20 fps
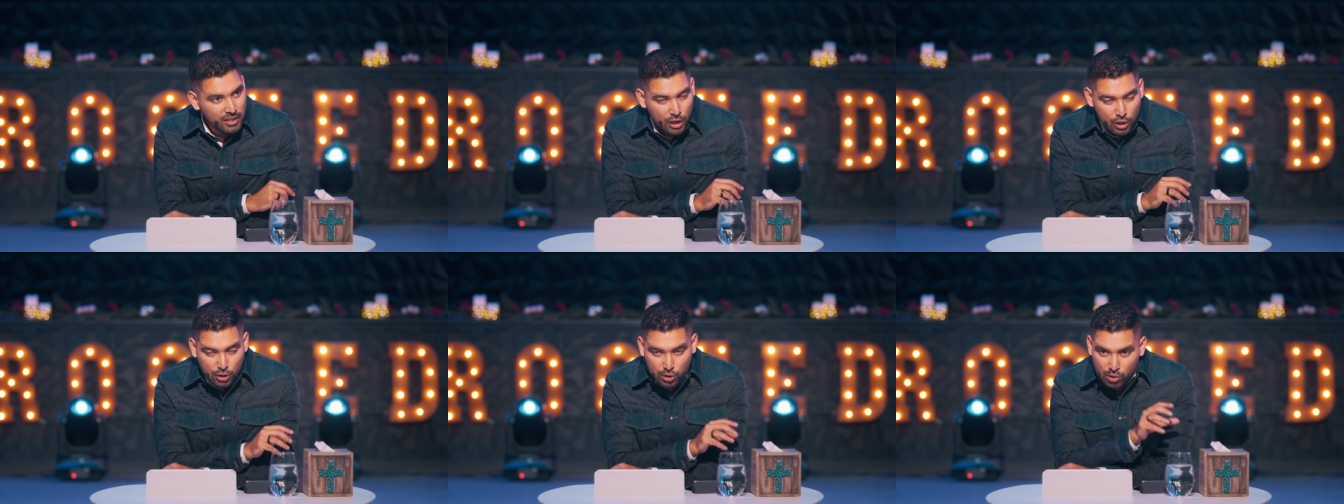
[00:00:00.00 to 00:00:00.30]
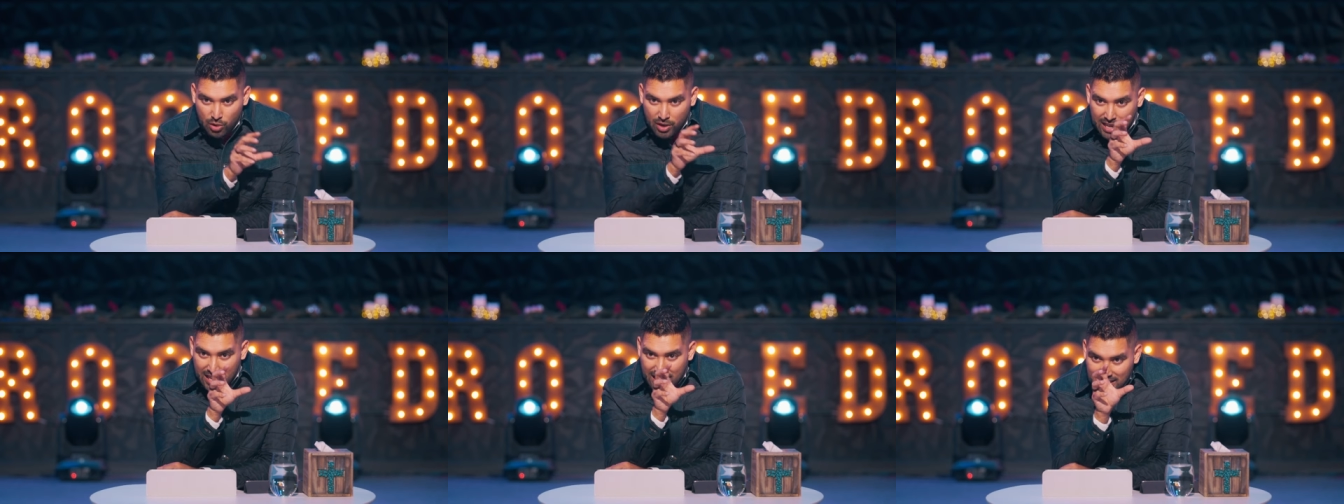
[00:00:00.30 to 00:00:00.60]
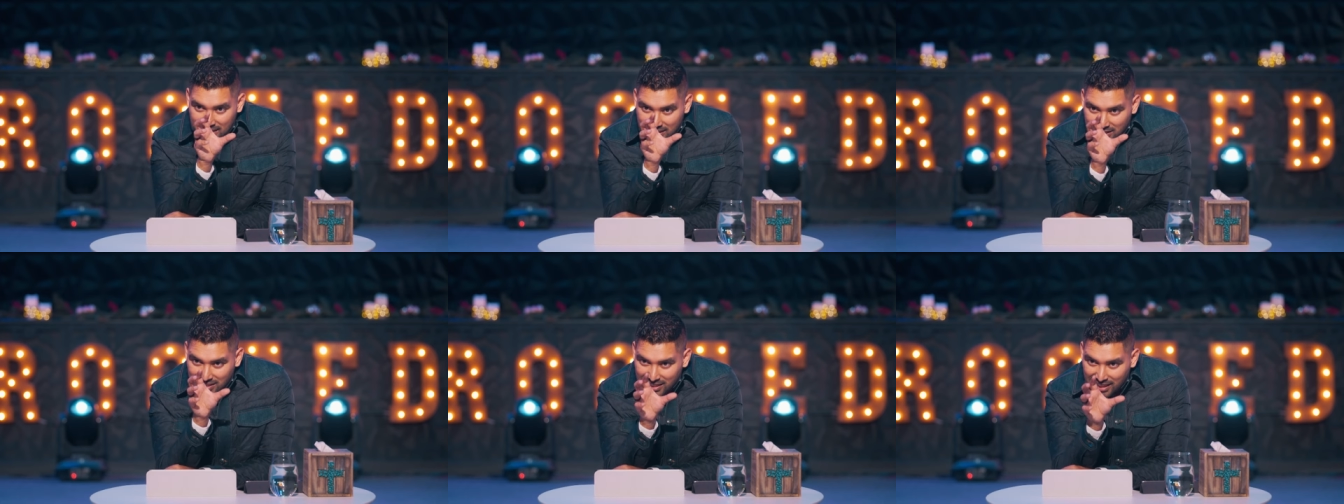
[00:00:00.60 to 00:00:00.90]
So
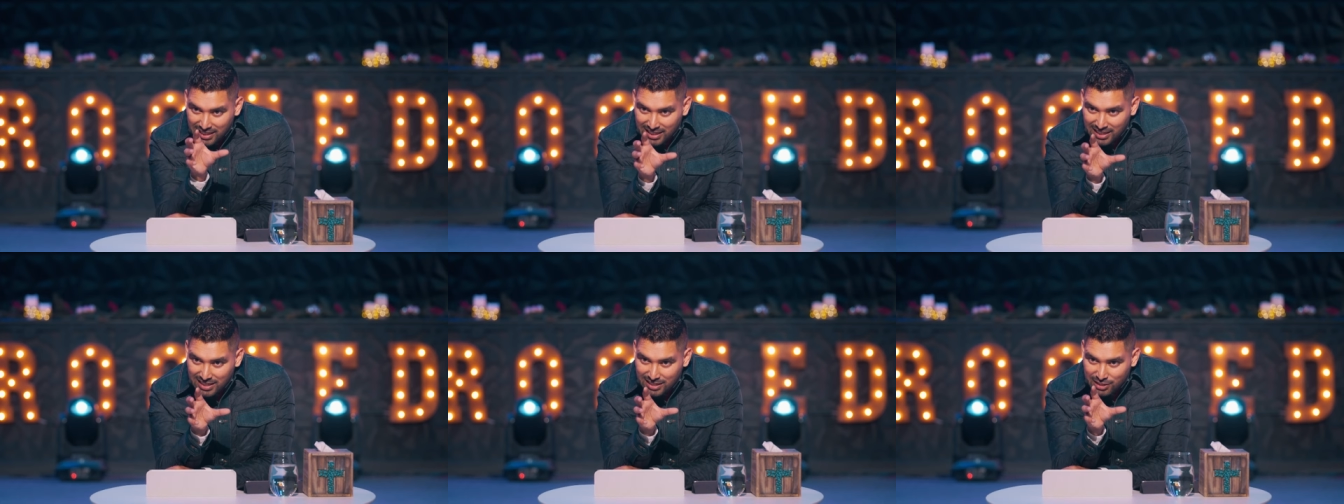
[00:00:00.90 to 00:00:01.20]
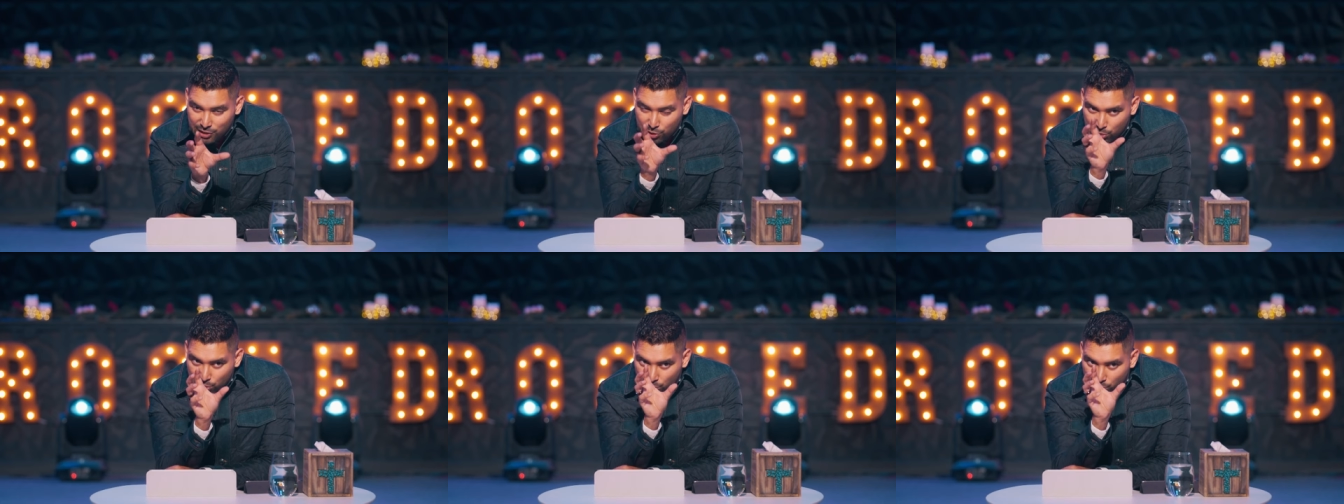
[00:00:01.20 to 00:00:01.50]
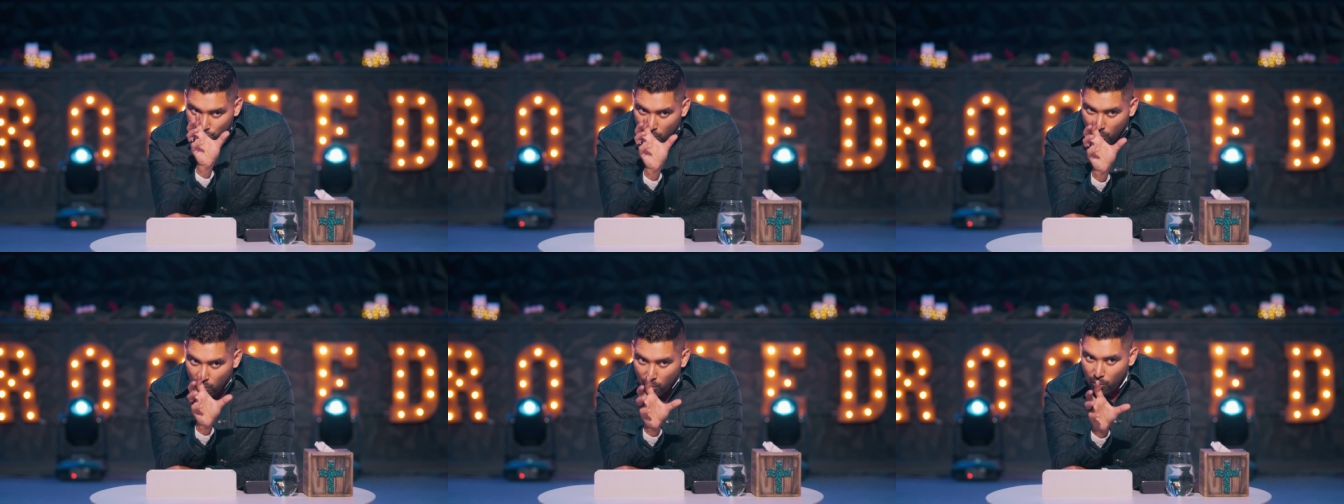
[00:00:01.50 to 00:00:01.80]
he studies to
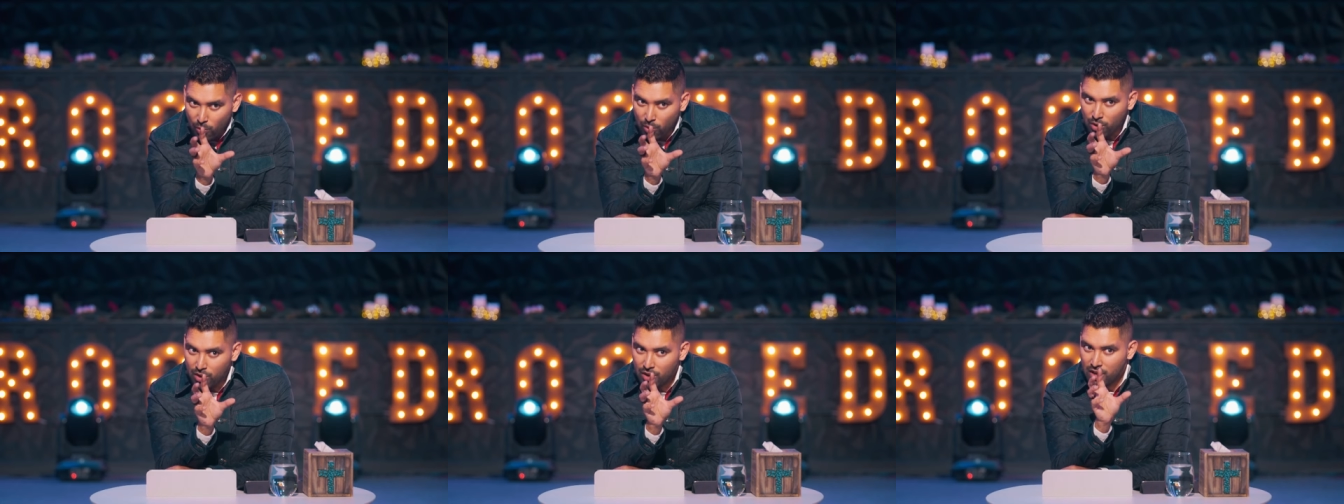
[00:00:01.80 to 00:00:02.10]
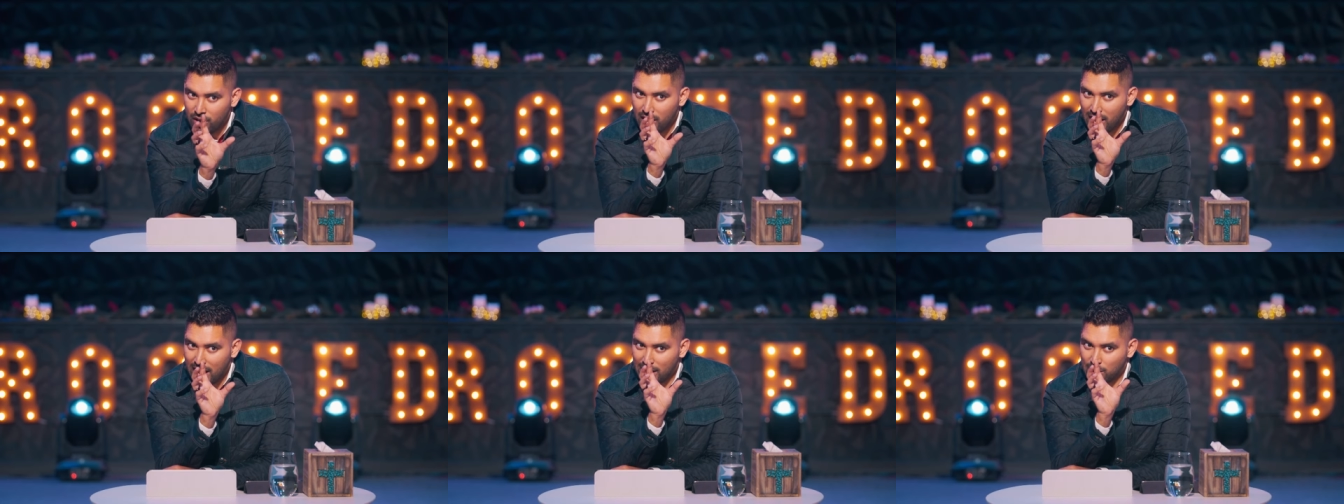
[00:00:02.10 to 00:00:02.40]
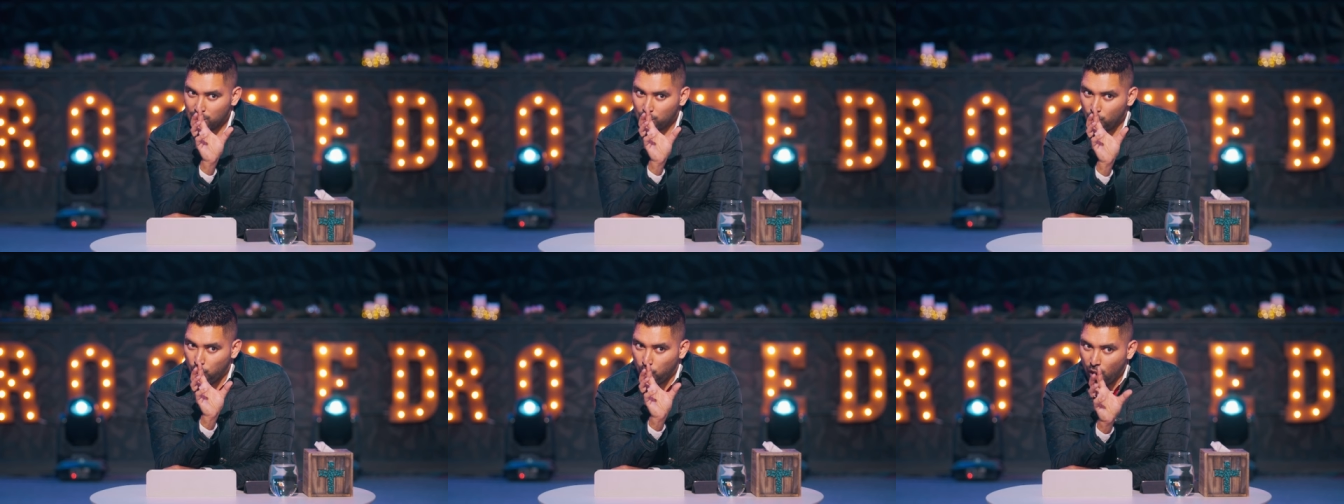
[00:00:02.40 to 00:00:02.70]
know at
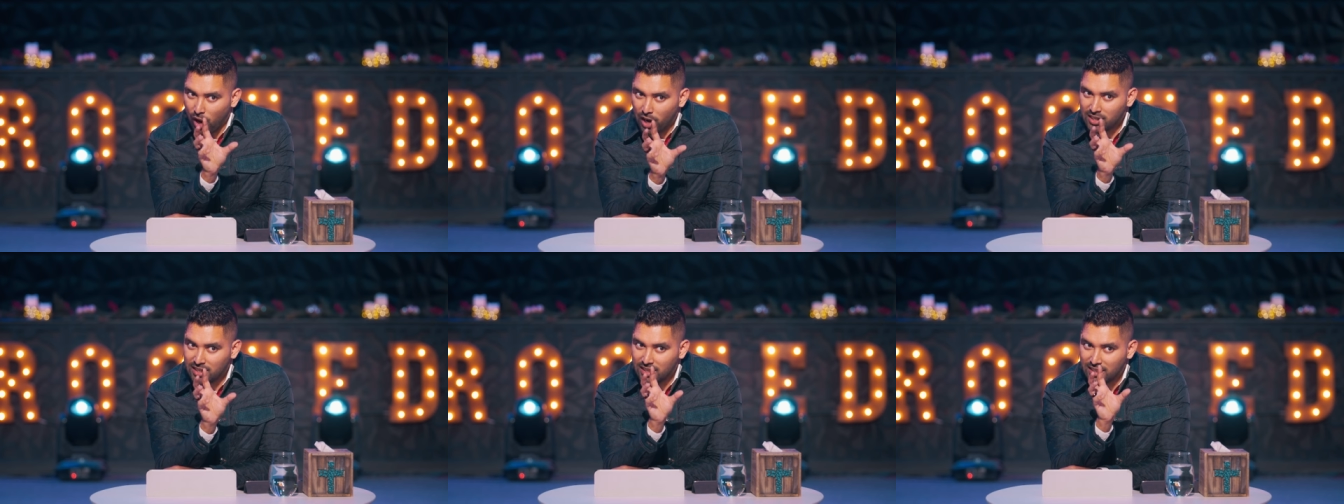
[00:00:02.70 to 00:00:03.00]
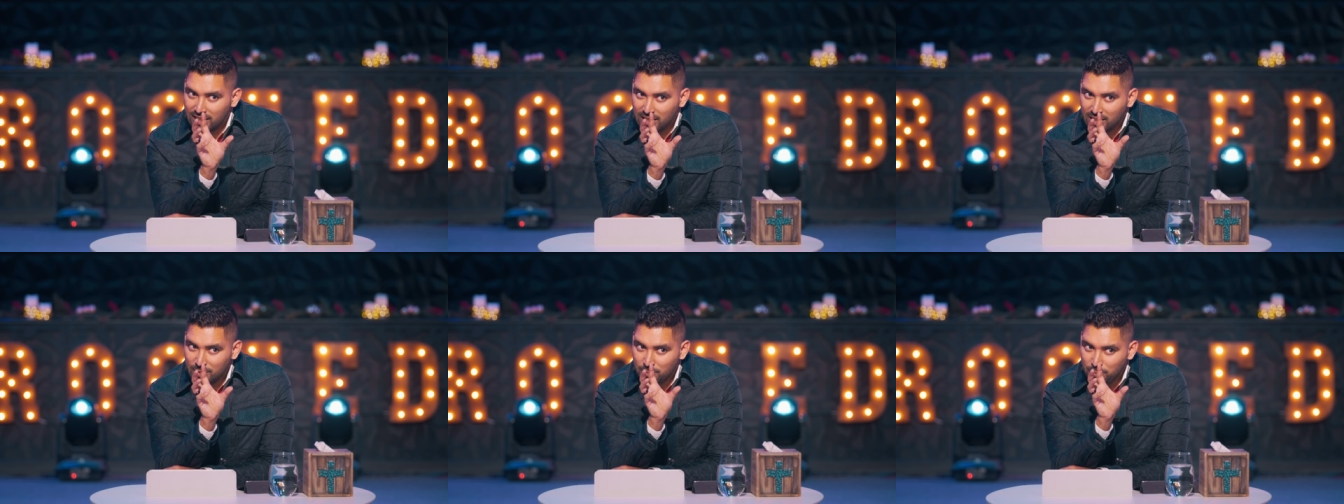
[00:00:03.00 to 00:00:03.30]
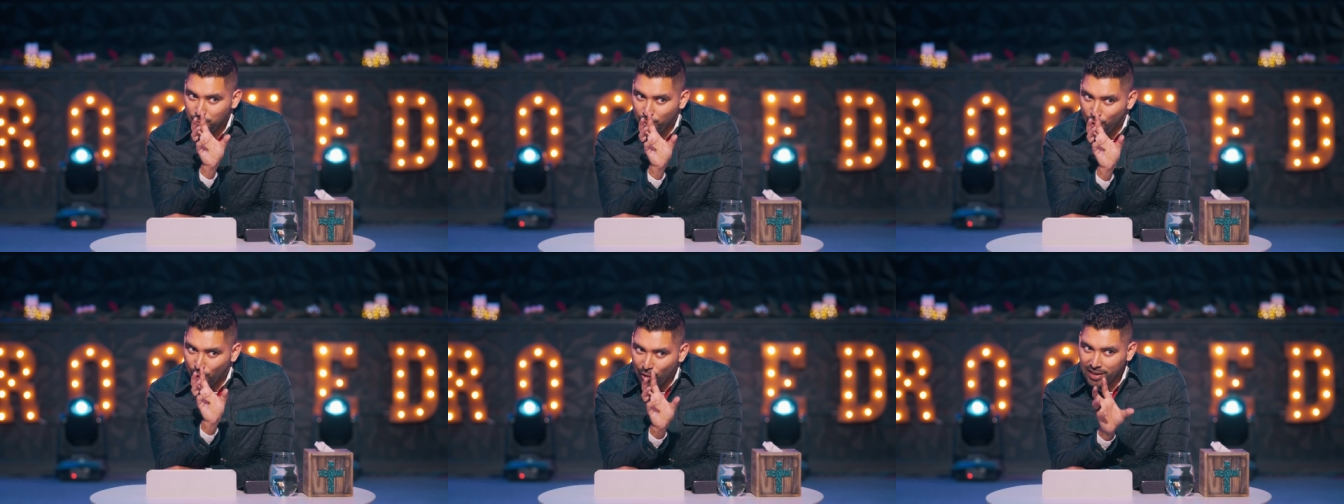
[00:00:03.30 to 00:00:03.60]
what
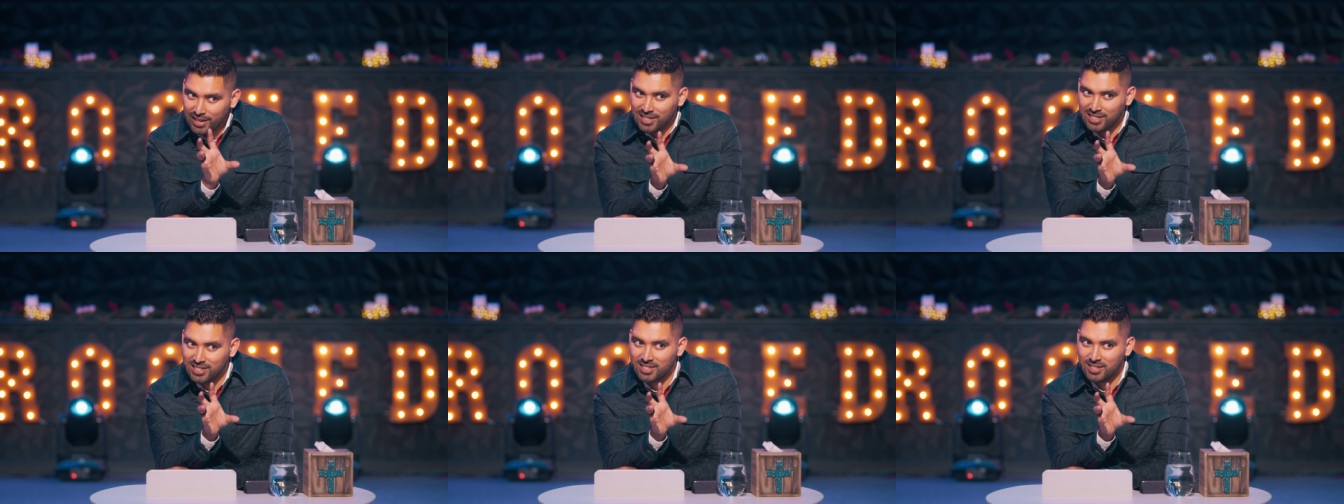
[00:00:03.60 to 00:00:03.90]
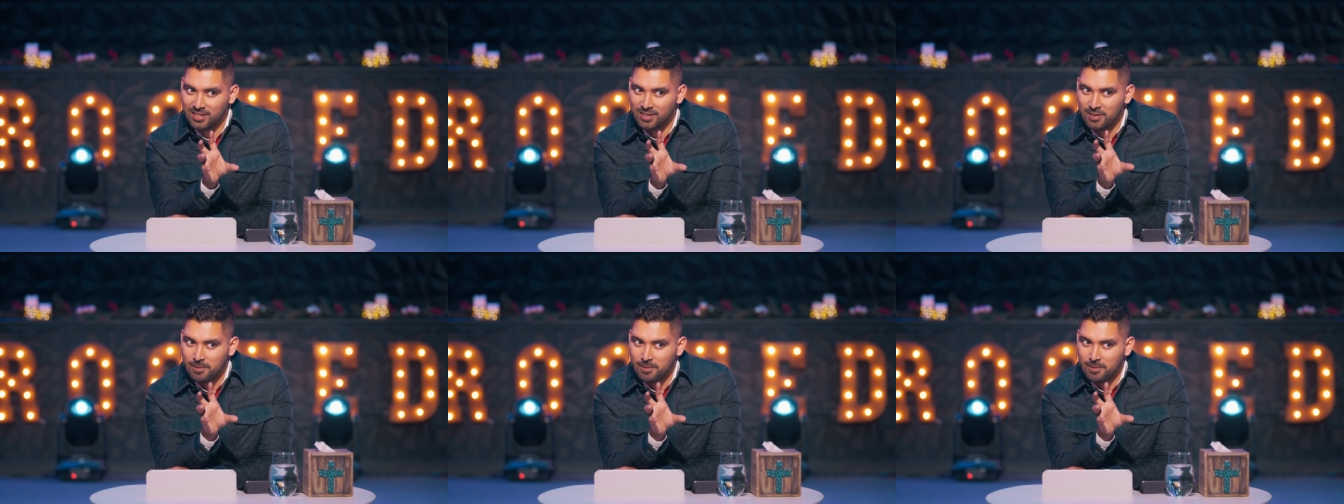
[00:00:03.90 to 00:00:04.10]
point